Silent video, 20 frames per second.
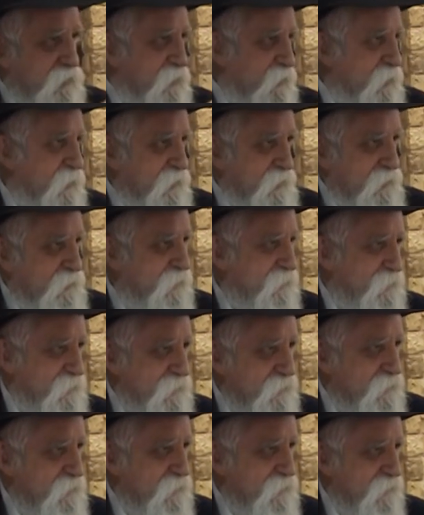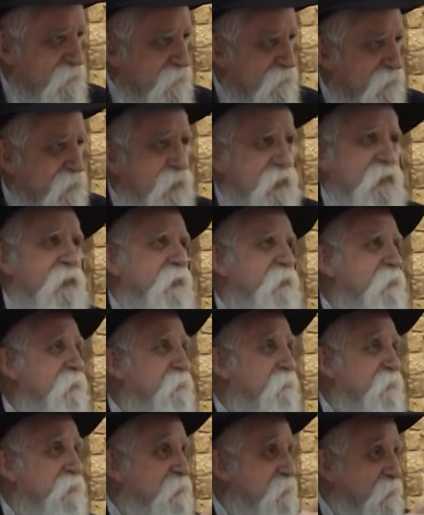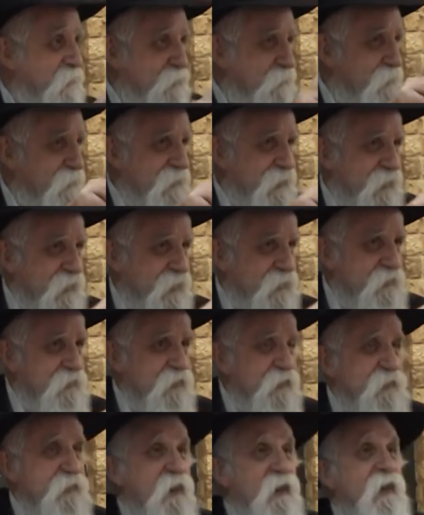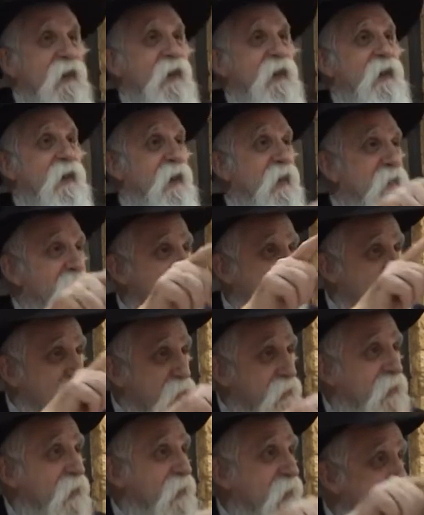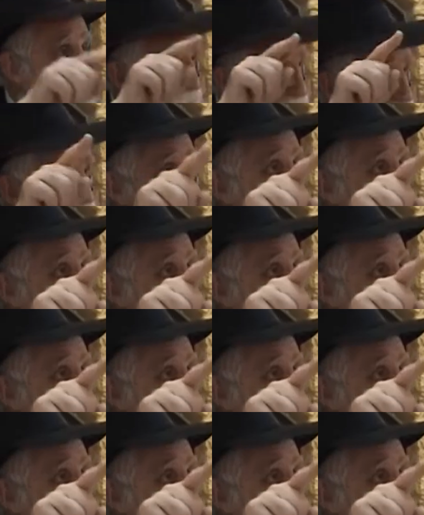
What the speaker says: is. He knows for sure what the kasha is. And after weekend he says